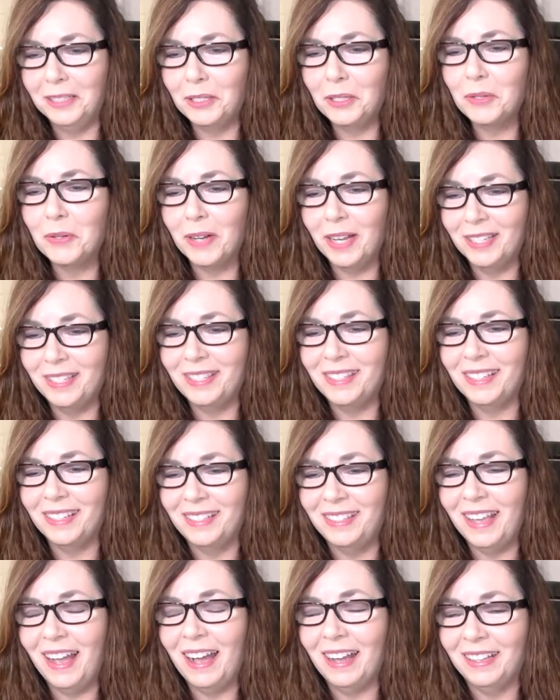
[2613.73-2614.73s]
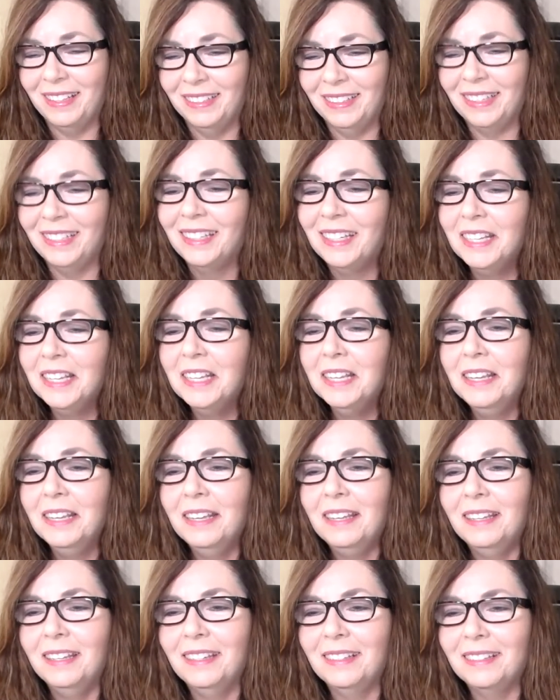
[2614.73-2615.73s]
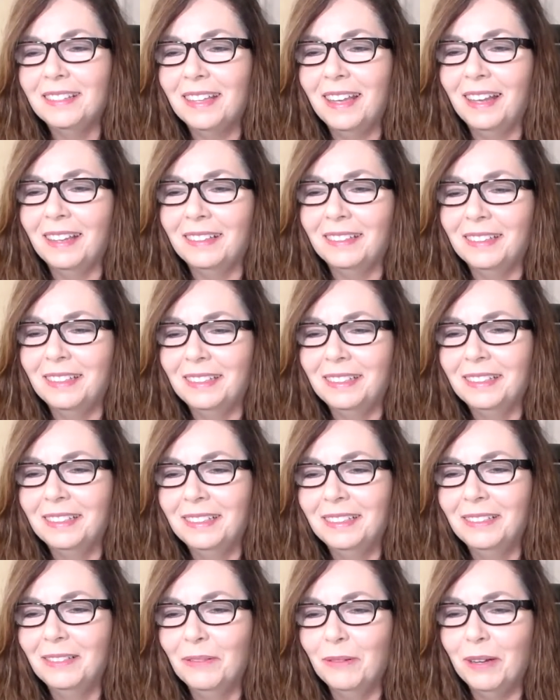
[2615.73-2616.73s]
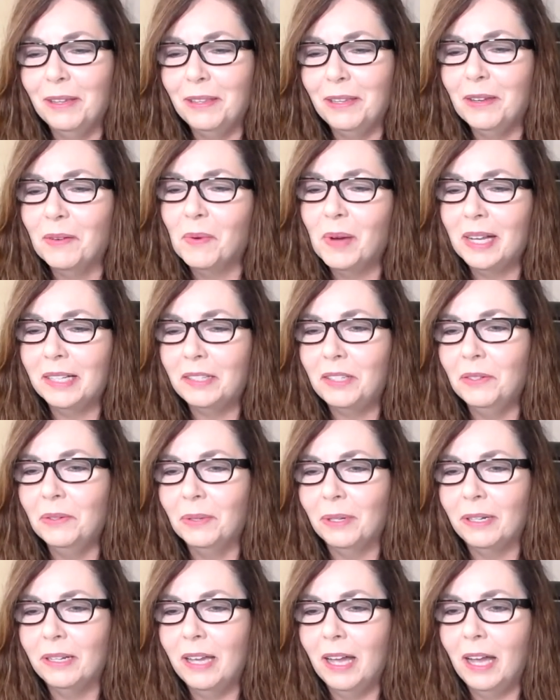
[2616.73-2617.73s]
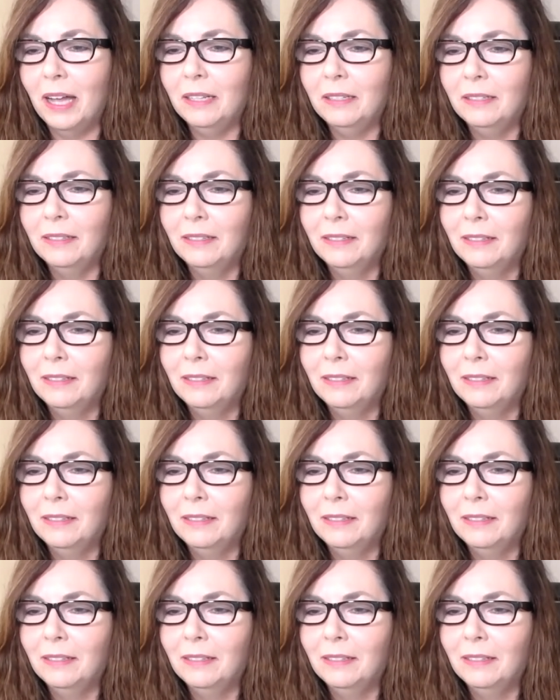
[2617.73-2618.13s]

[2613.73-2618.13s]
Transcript: Trust. Exactly. Exactly. Whether you want to or not.